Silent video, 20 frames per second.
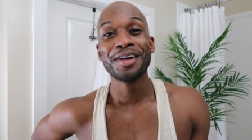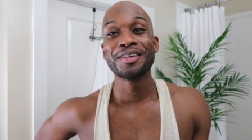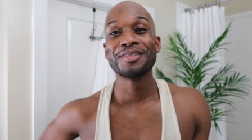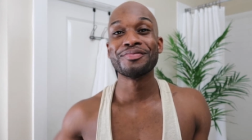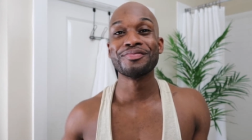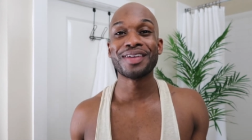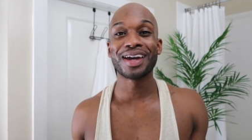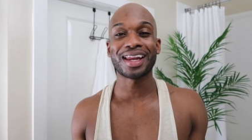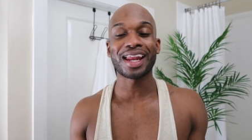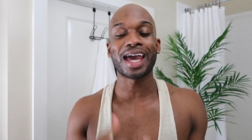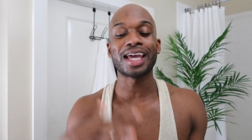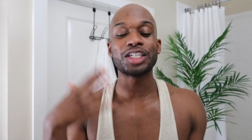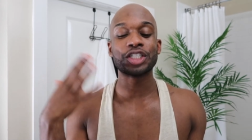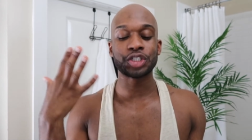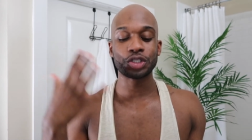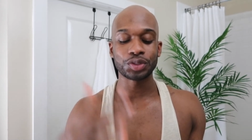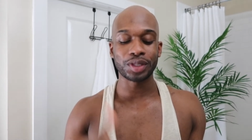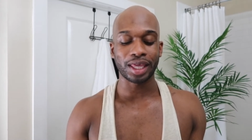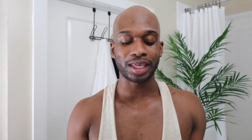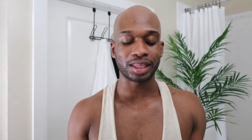But I
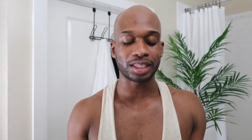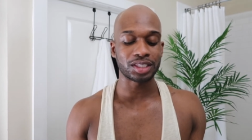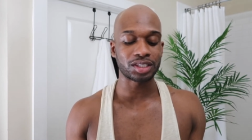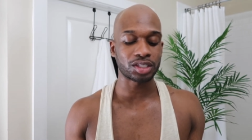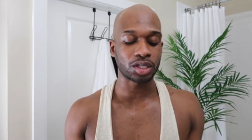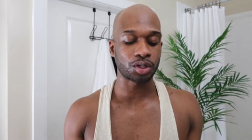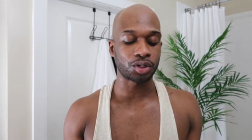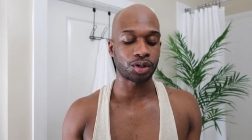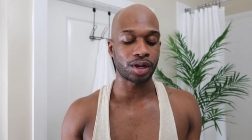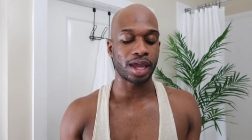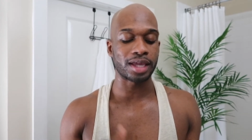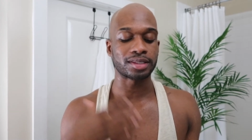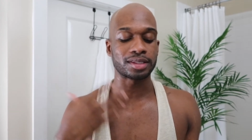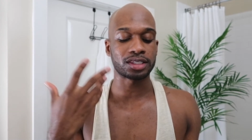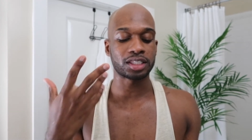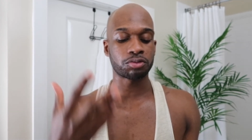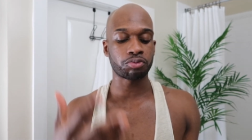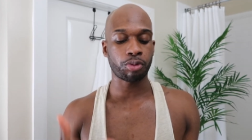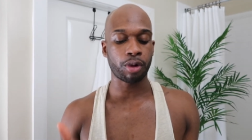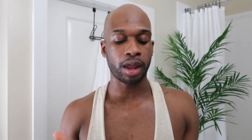do like this toner as a
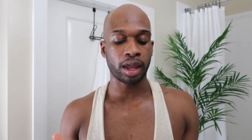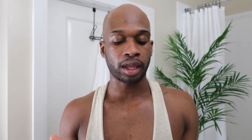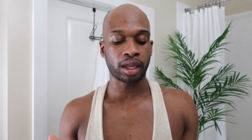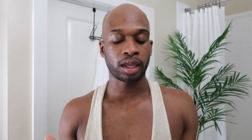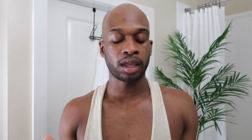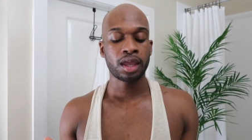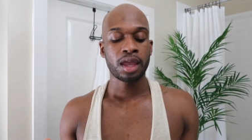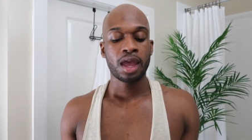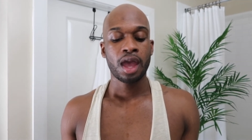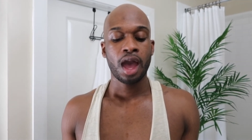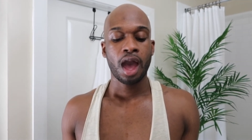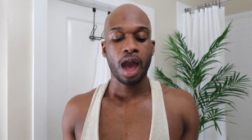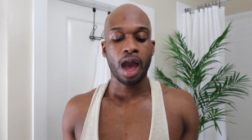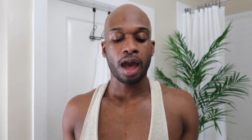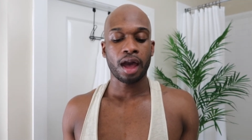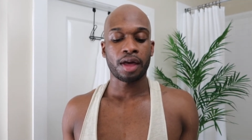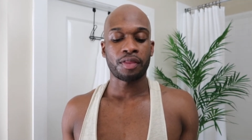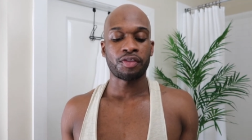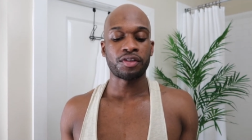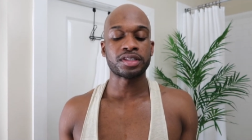spray.
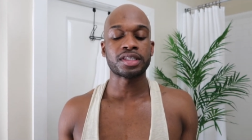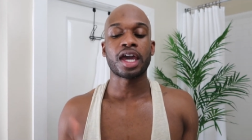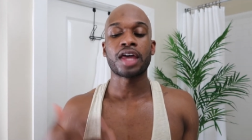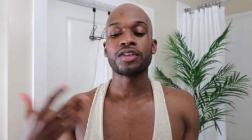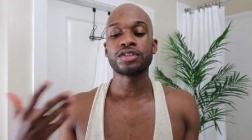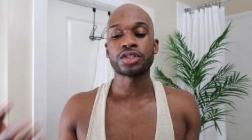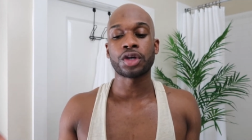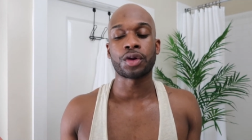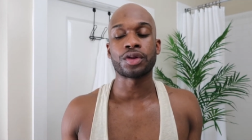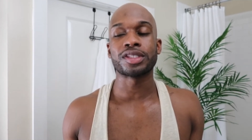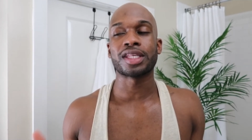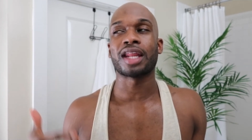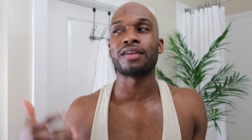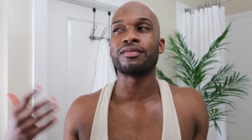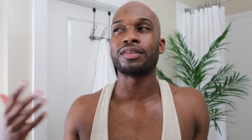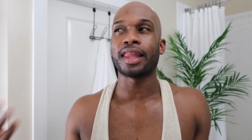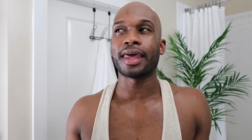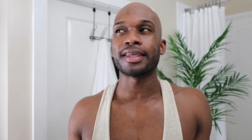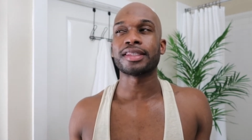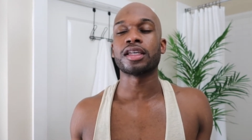There's other toners that
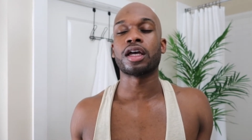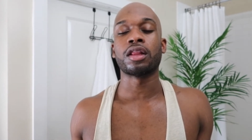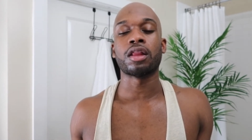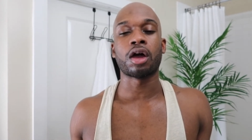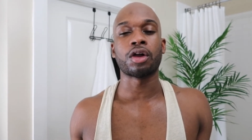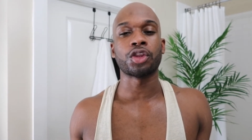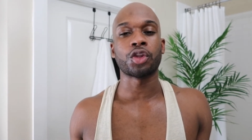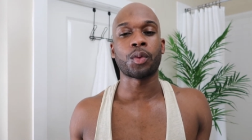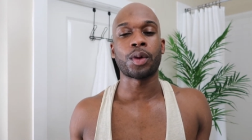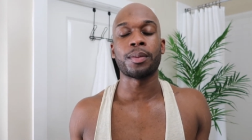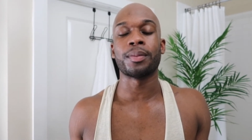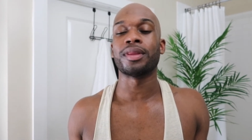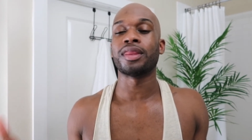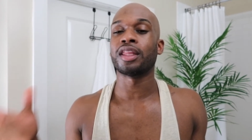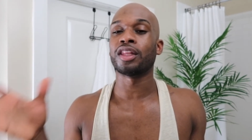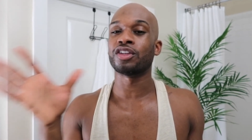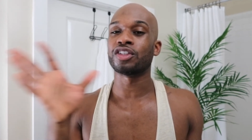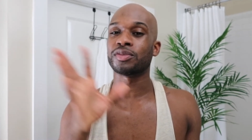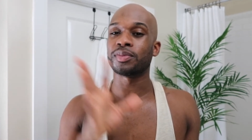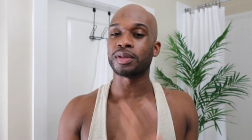I've liked along the way, but
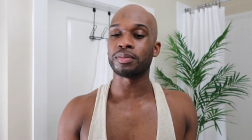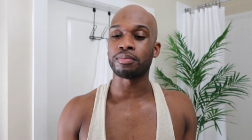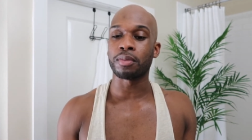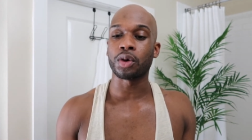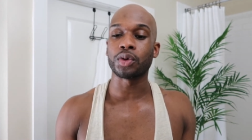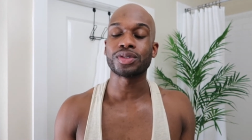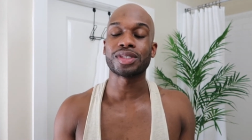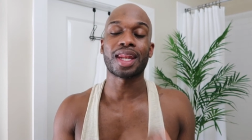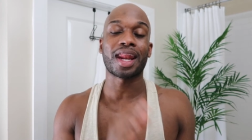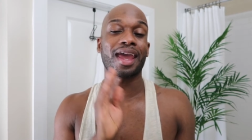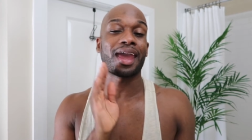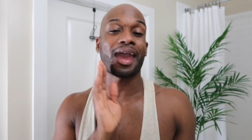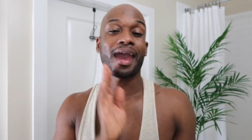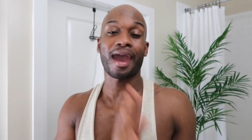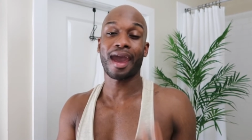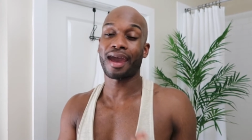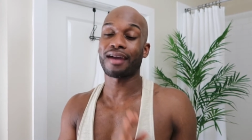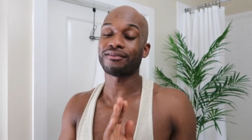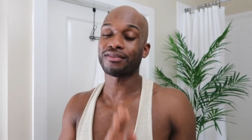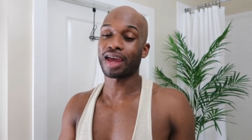then there's been most that I
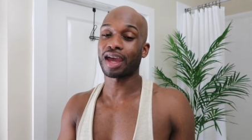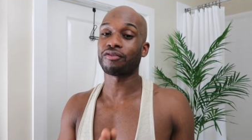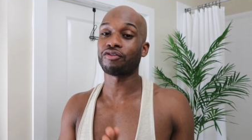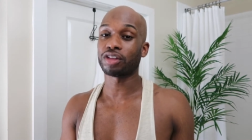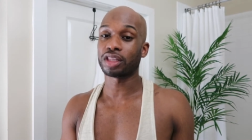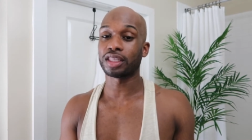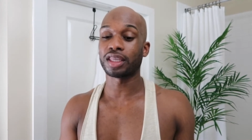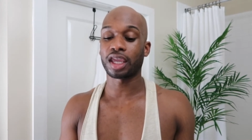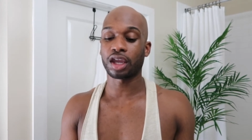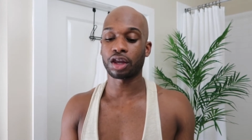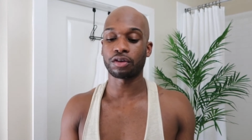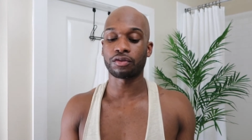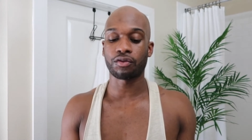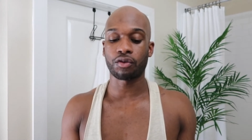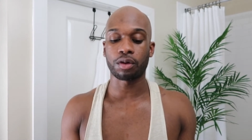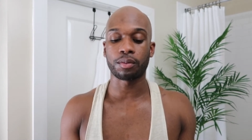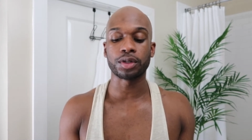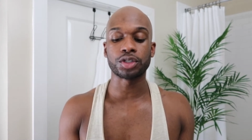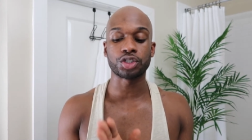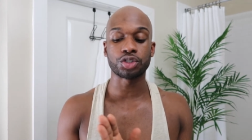have not really cared
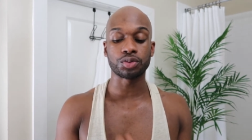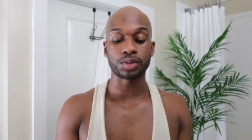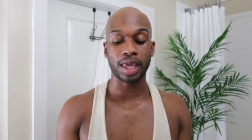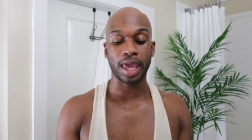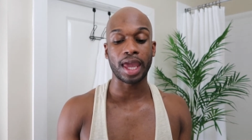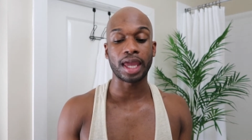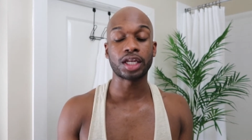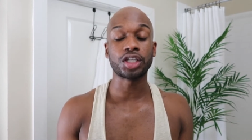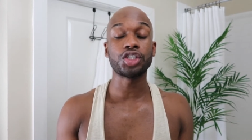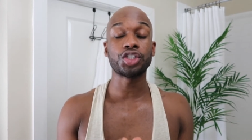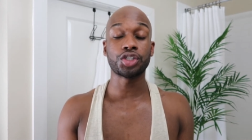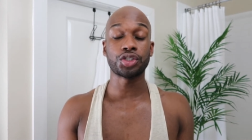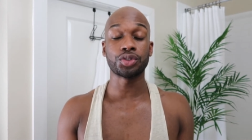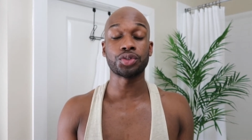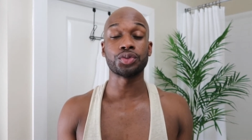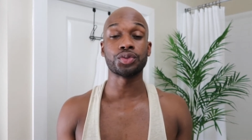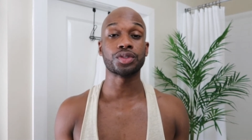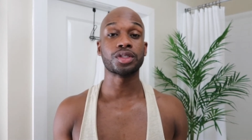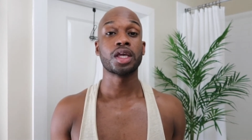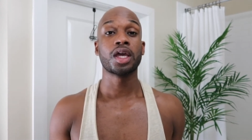for. But you can
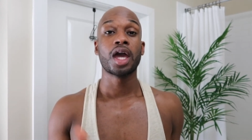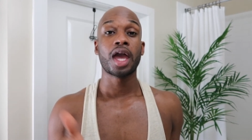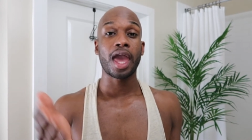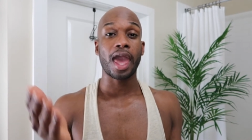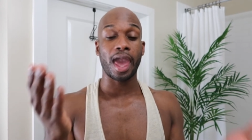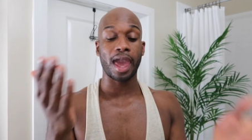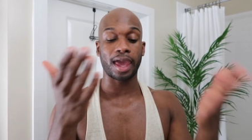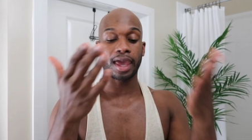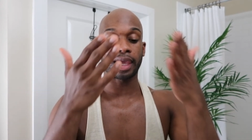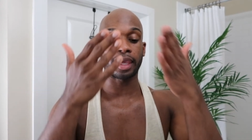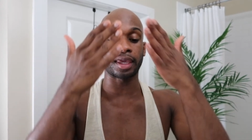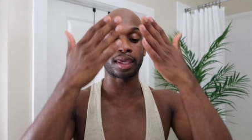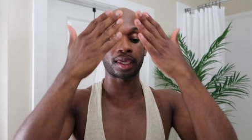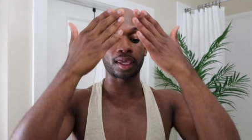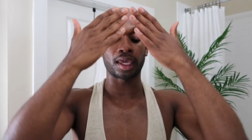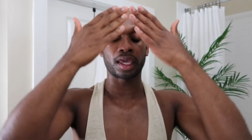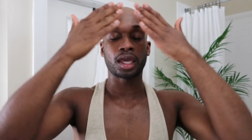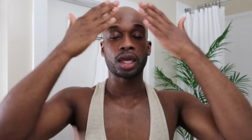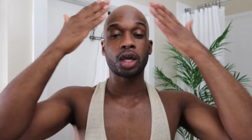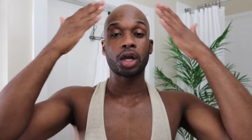use
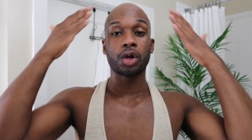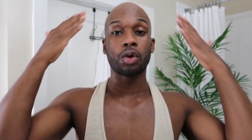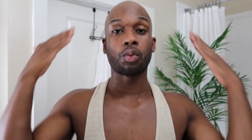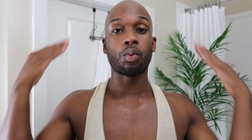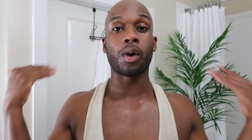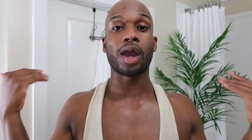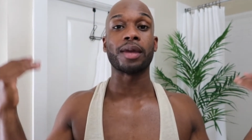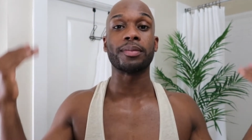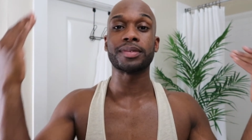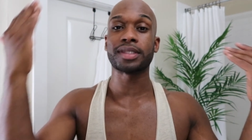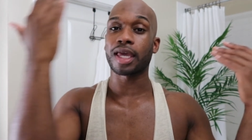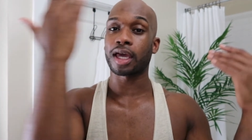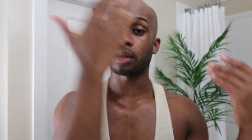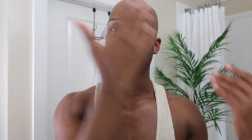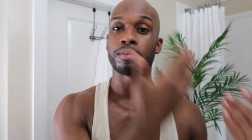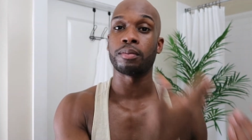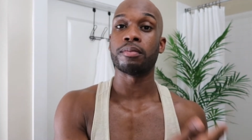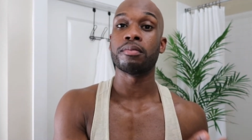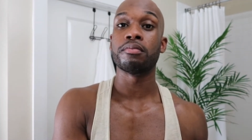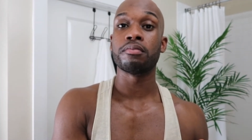a wipe
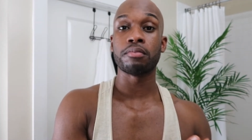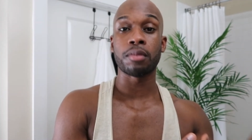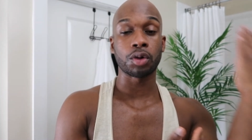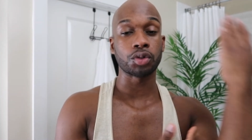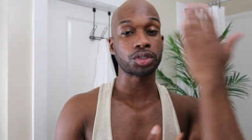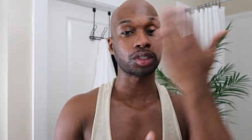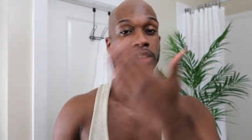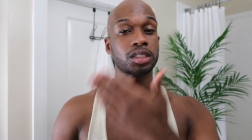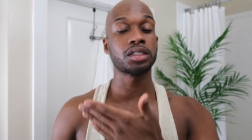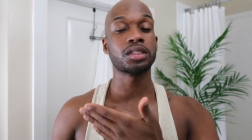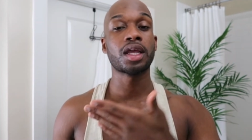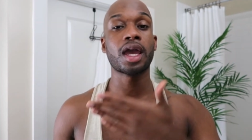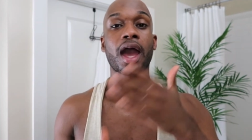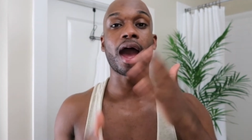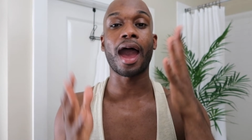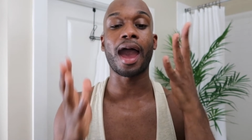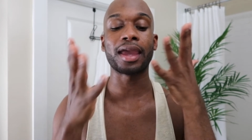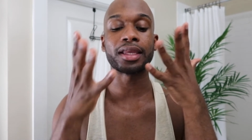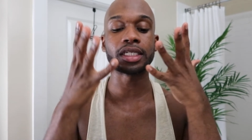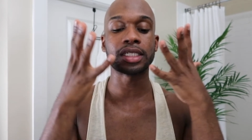down motion.
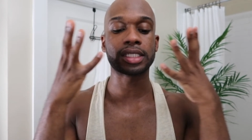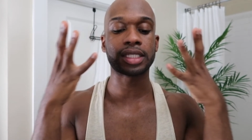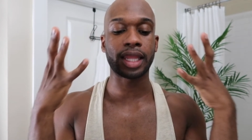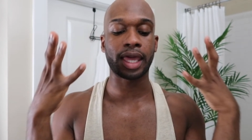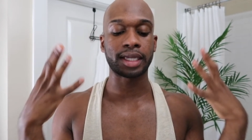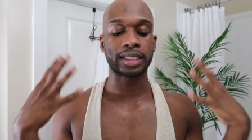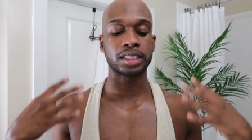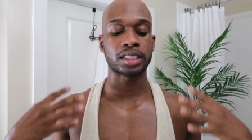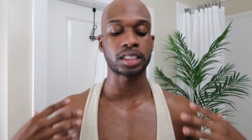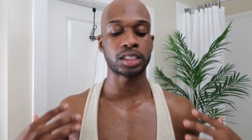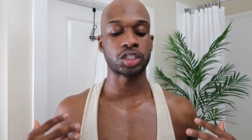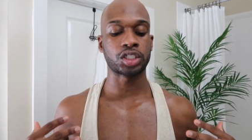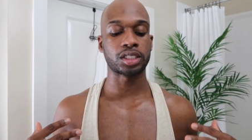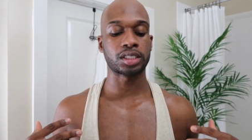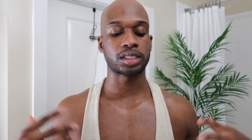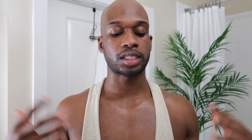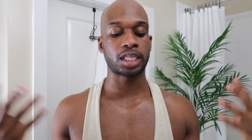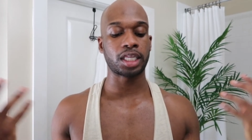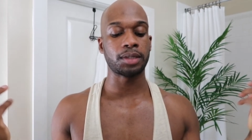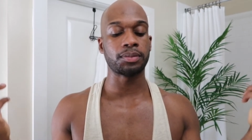I just like to
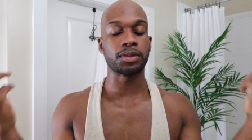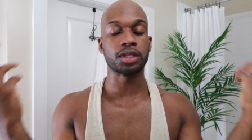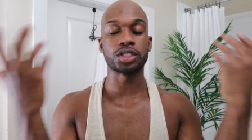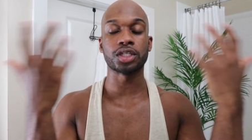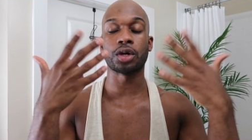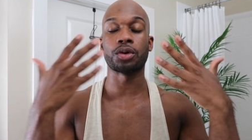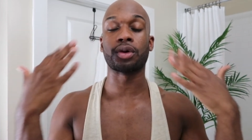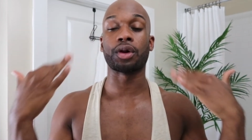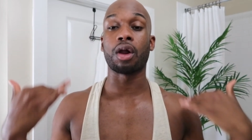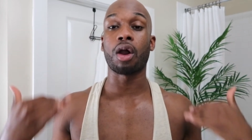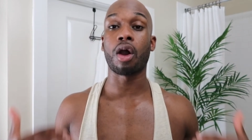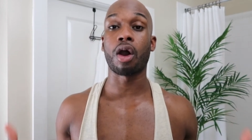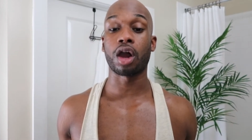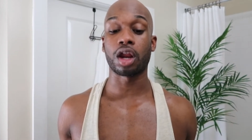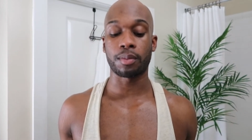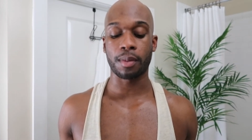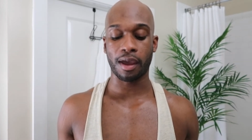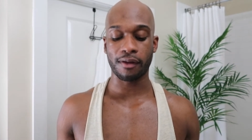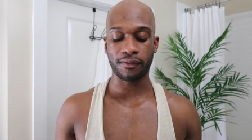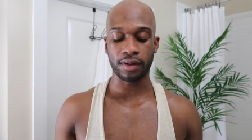just keep the toner
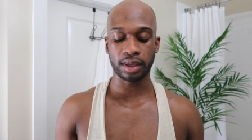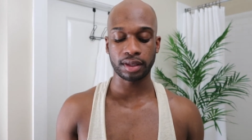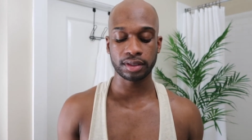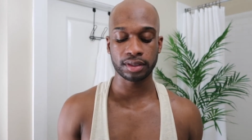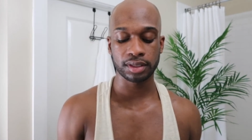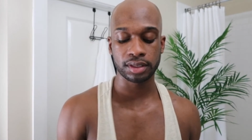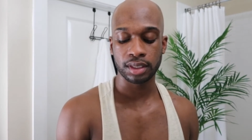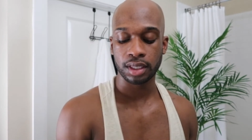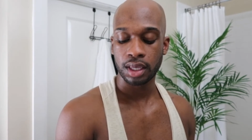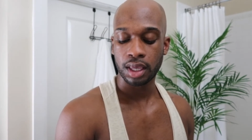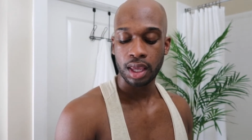on my face.